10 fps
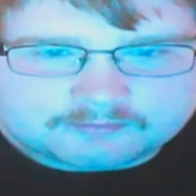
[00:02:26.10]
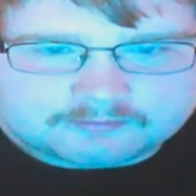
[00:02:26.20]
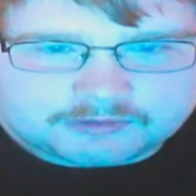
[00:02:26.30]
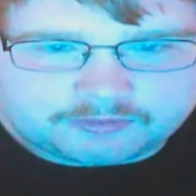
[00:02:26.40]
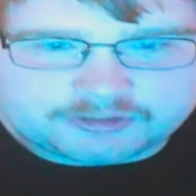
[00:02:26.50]

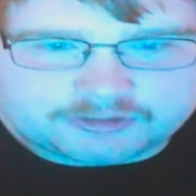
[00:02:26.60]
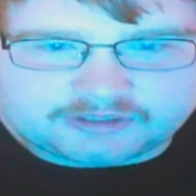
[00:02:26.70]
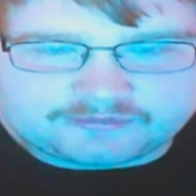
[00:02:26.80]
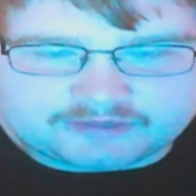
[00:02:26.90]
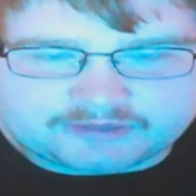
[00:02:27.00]
cool
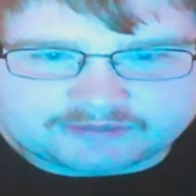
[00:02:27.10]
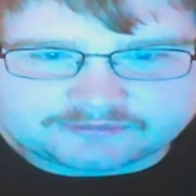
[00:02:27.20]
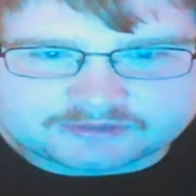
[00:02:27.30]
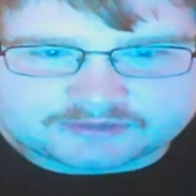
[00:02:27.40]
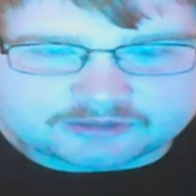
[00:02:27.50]
stuff sorry
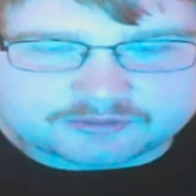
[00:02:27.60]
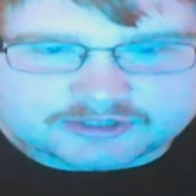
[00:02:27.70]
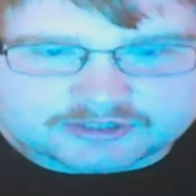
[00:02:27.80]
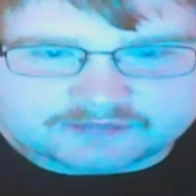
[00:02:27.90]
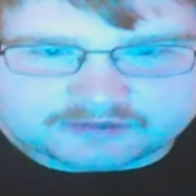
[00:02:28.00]
the cool
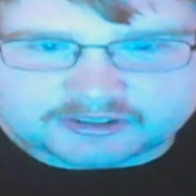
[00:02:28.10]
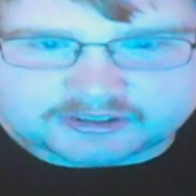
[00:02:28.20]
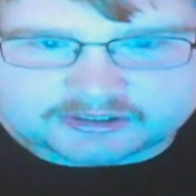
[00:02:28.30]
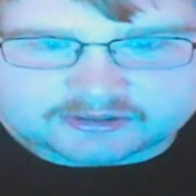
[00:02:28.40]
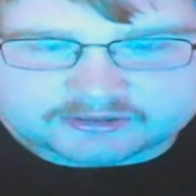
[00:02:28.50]
stuff
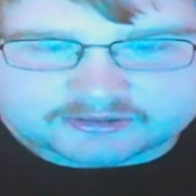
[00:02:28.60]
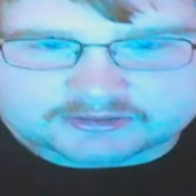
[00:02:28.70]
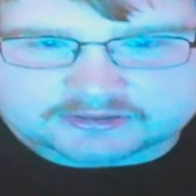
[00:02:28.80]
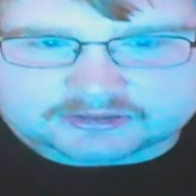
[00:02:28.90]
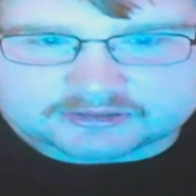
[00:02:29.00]

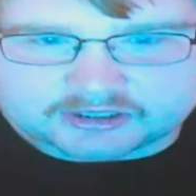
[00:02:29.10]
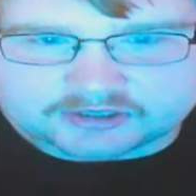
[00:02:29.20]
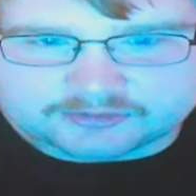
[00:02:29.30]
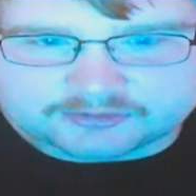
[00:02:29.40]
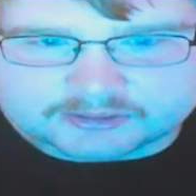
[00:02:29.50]

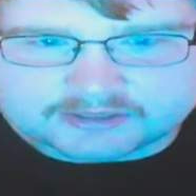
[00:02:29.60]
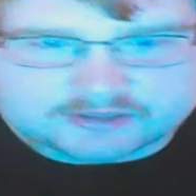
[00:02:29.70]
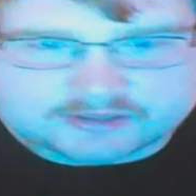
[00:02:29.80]
U R L.